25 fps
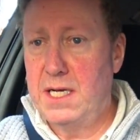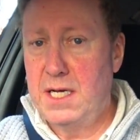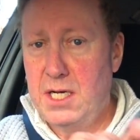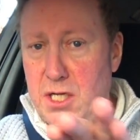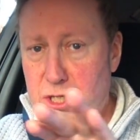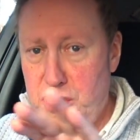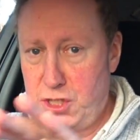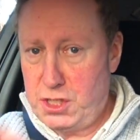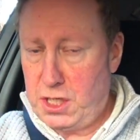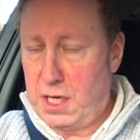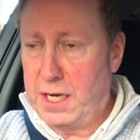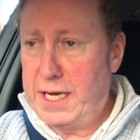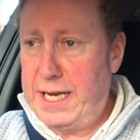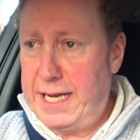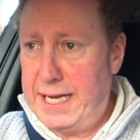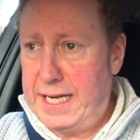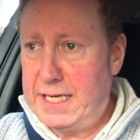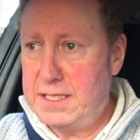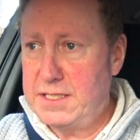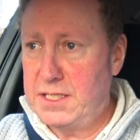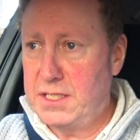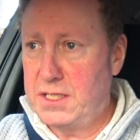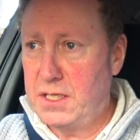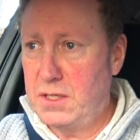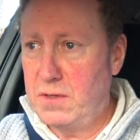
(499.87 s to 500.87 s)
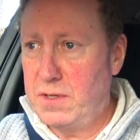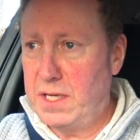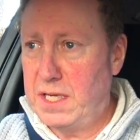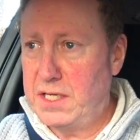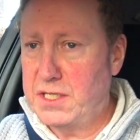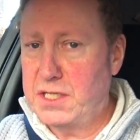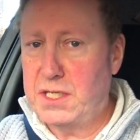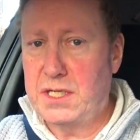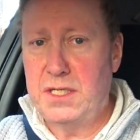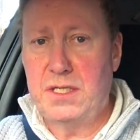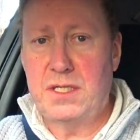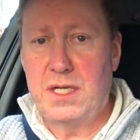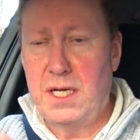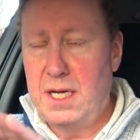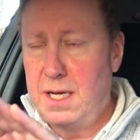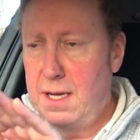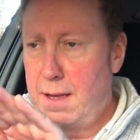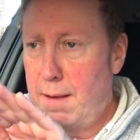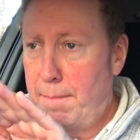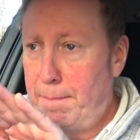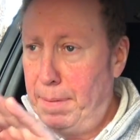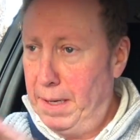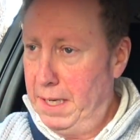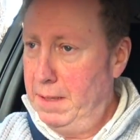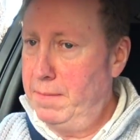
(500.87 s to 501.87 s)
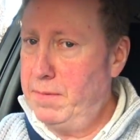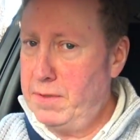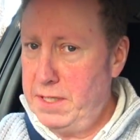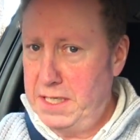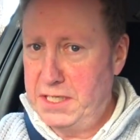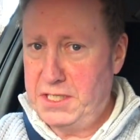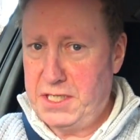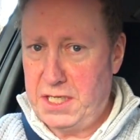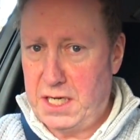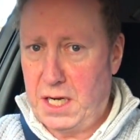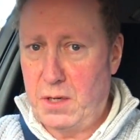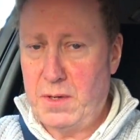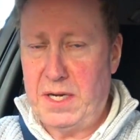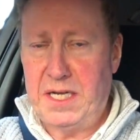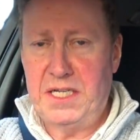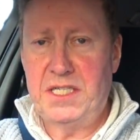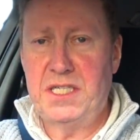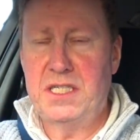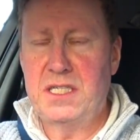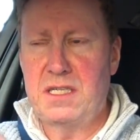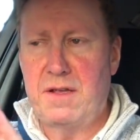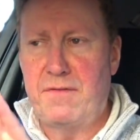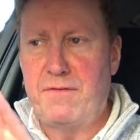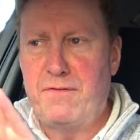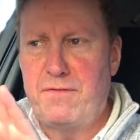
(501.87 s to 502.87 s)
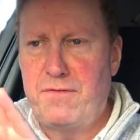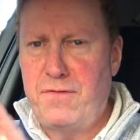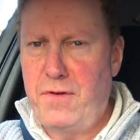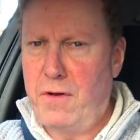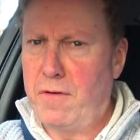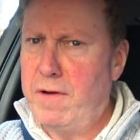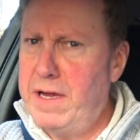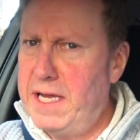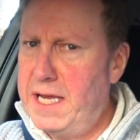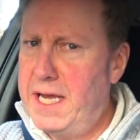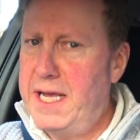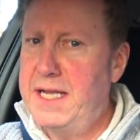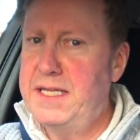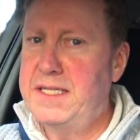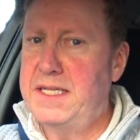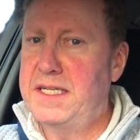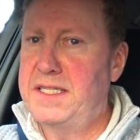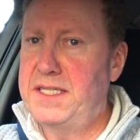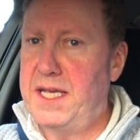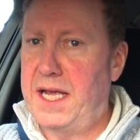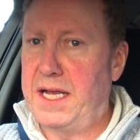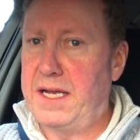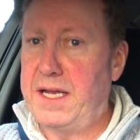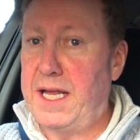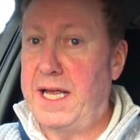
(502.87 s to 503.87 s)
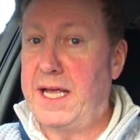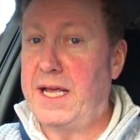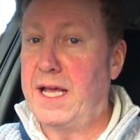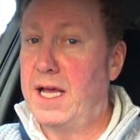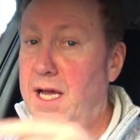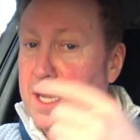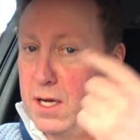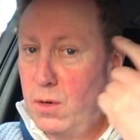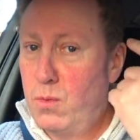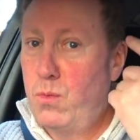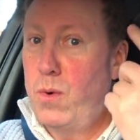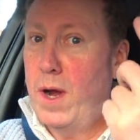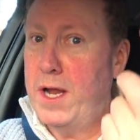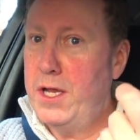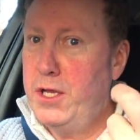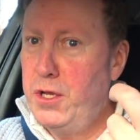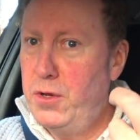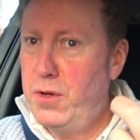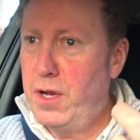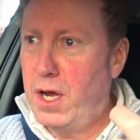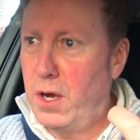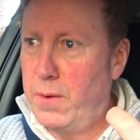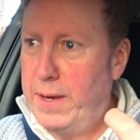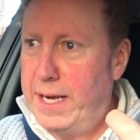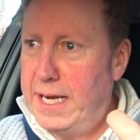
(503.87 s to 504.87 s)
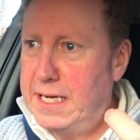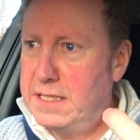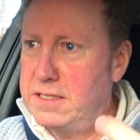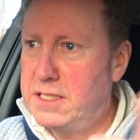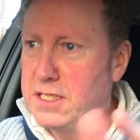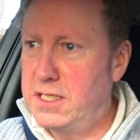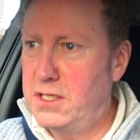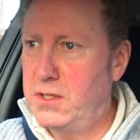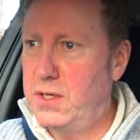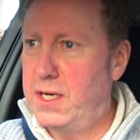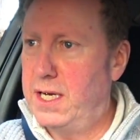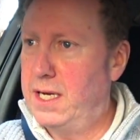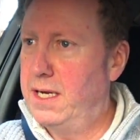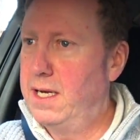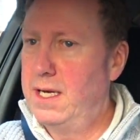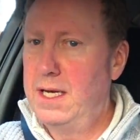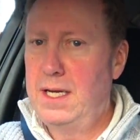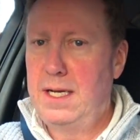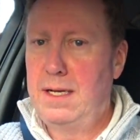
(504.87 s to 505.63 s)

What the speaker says: showing how to do this, because people need to know this is a very easy technique when you know how to do it.